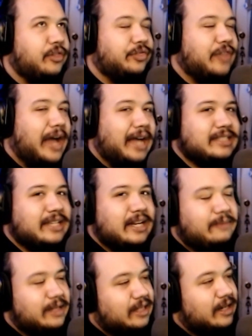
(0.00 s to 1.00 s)
that's going
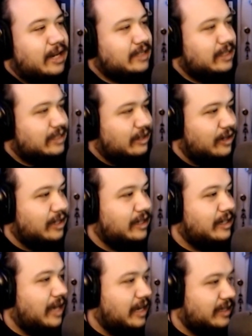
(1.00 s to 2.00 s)
to be the necessary
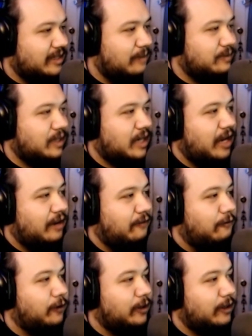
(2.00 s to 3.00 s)
next step to kind
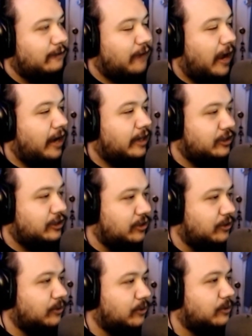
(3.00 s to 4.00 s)
of really fine
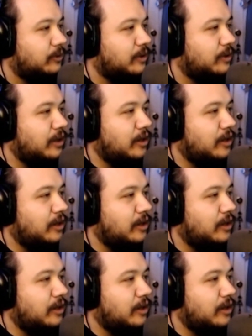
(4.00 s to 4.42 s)
tune